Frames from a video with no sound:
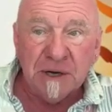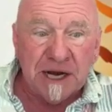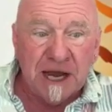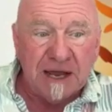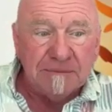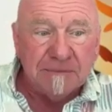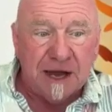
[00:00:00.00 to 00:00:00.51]

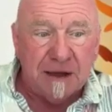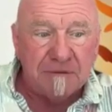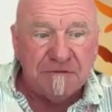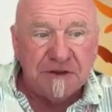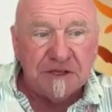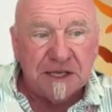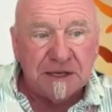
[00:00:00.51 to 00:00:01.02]
but I'm
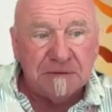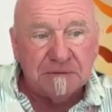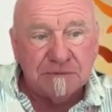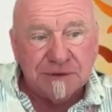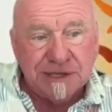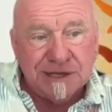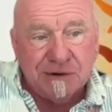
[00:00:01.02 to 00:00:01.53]

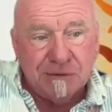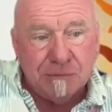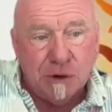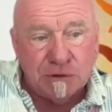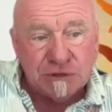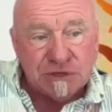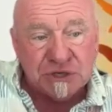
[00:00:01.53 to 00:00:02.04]
feeling,
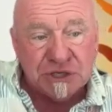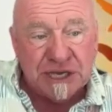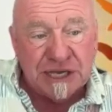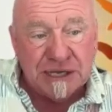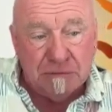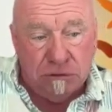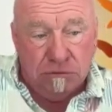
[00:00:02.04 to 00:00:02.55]

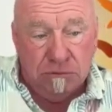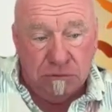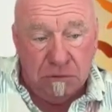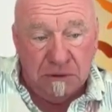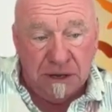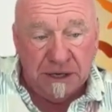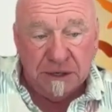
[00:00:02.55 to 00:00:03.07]
emotionally
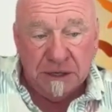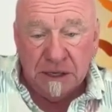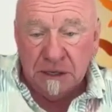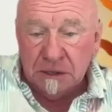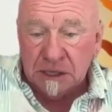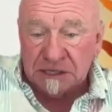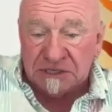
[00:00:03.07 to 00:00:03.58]
and
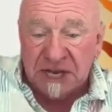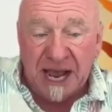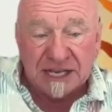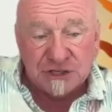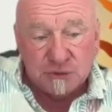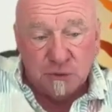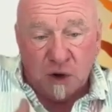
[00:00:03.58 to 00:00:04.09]

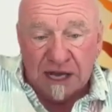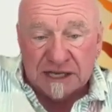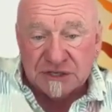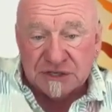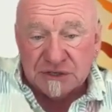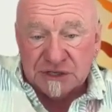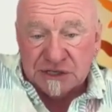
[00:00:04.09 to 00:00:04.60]
attached
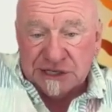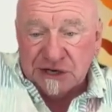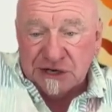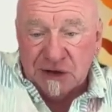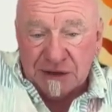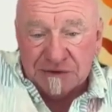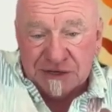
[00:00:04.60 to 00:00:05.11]
wise,
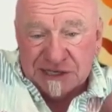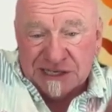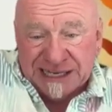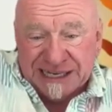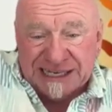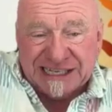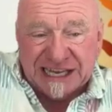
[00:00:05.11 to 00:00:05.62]

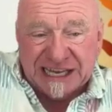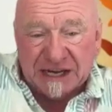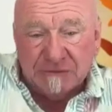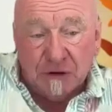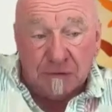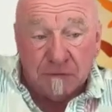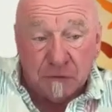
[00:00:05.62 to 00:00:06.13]
to
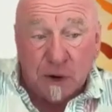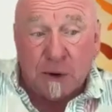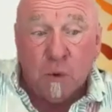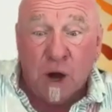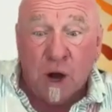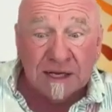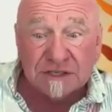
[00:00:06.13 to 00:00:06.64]
get involved, or I
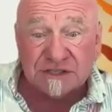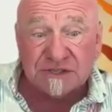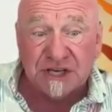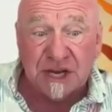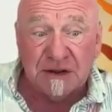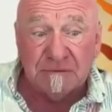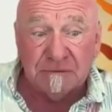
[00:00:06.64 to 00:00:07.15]
want to
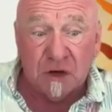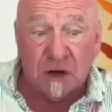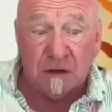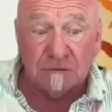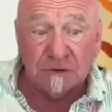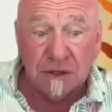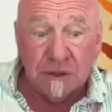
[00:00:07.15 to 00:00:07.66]
just get
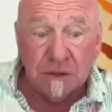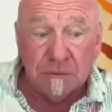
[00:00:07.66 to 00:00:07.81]
involved